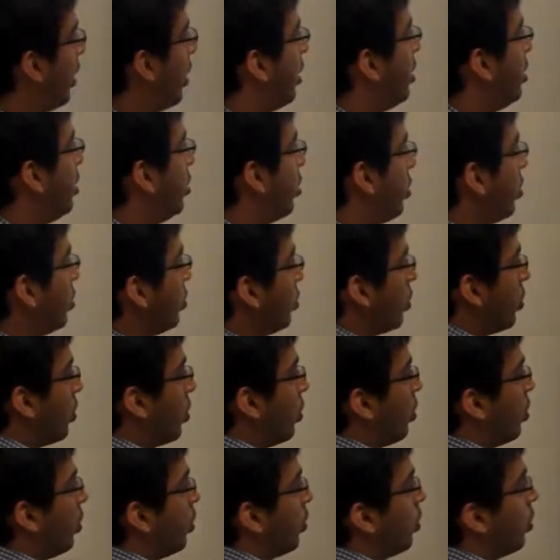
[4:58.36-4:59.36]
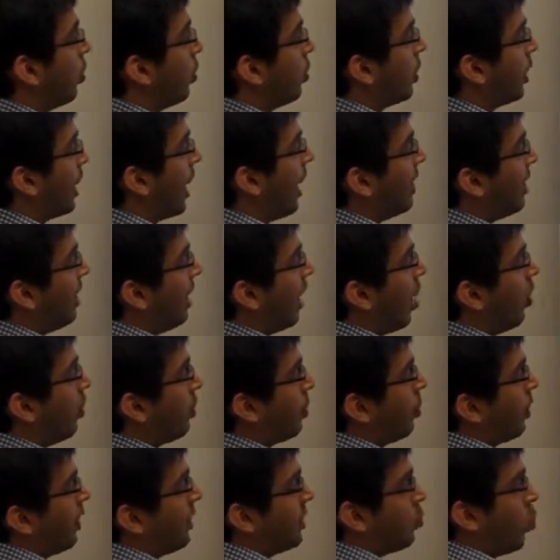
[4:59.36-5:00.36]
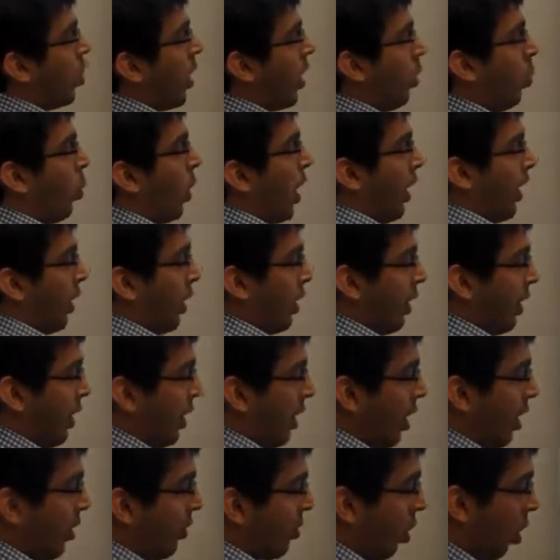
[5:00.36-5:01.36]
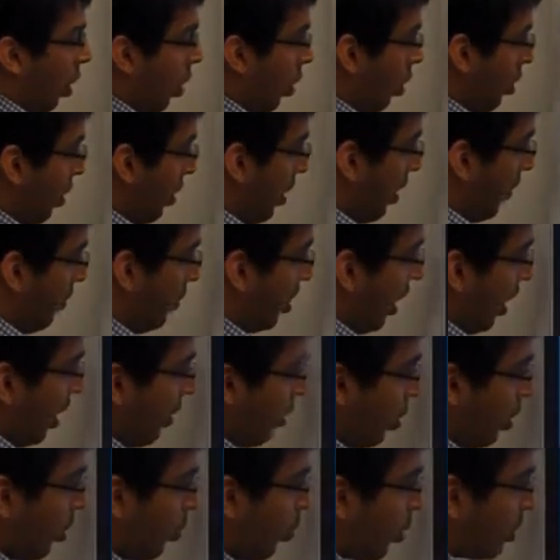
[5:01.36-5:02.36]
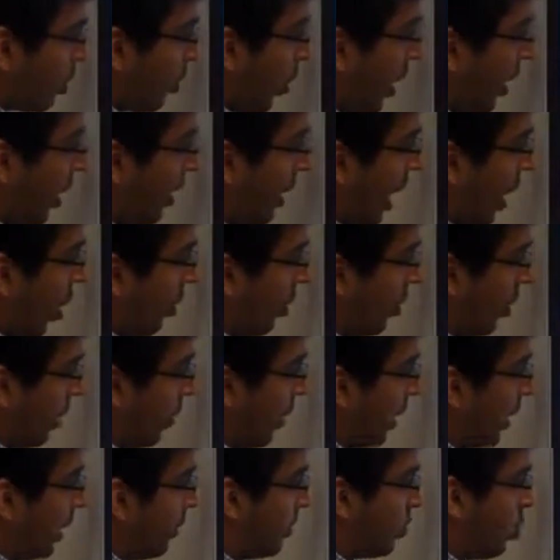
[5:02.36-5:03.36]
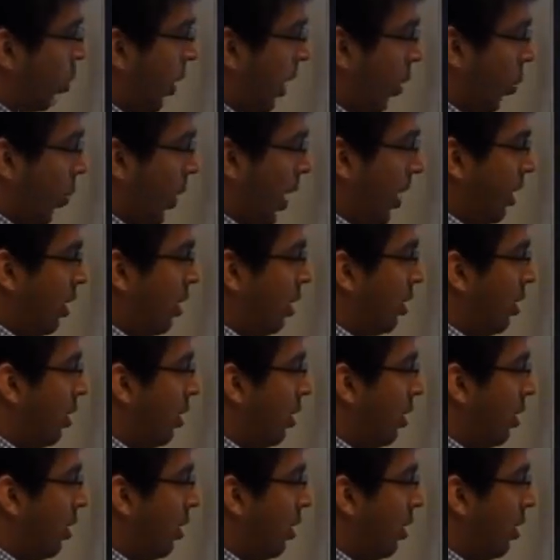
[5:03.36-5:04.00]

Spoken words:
You get the output as 1 1. So if the input was 1, the output becomes 1 1.